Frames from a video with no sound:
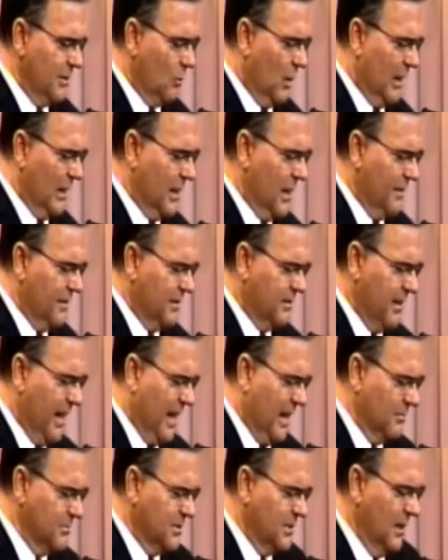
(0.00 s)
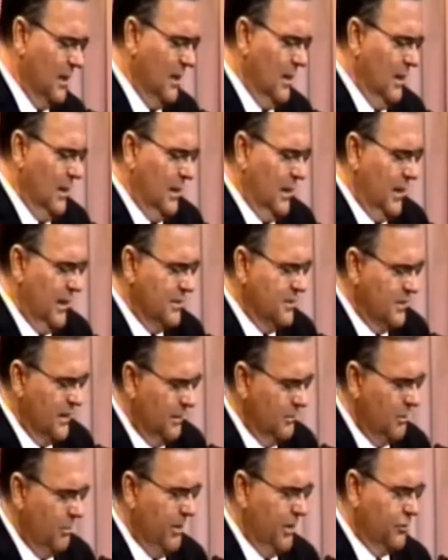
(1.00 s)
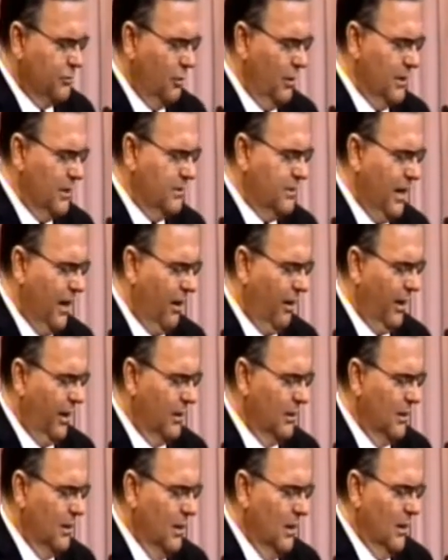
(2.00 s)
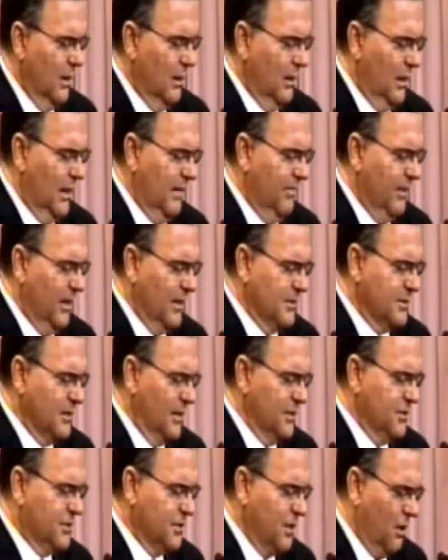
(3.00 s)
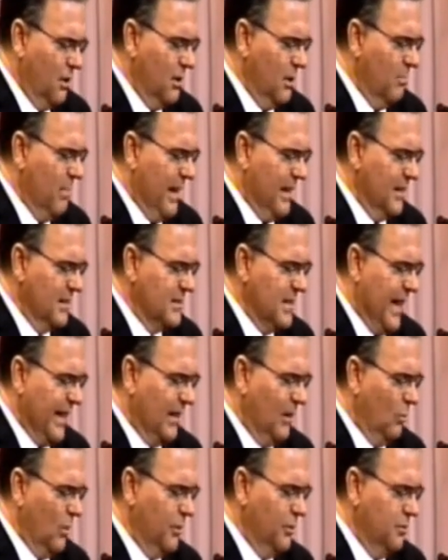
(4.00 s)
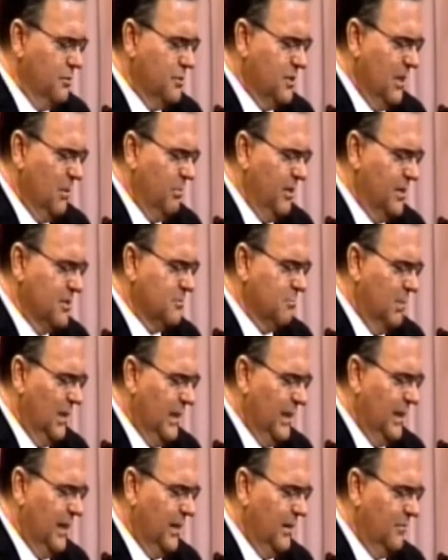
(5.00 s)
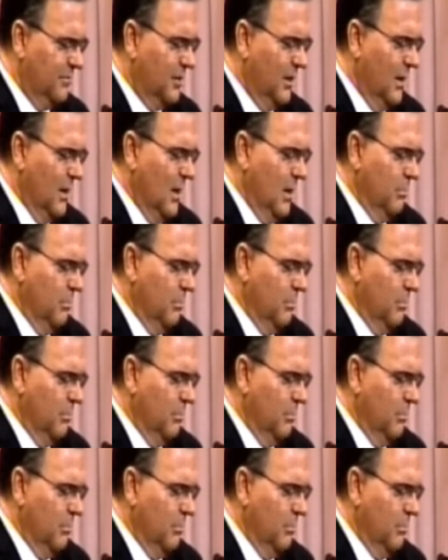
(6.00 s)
while at other times he seemed to be a Trinitarian, leaving us uncertain about exactly what Eusebius believed.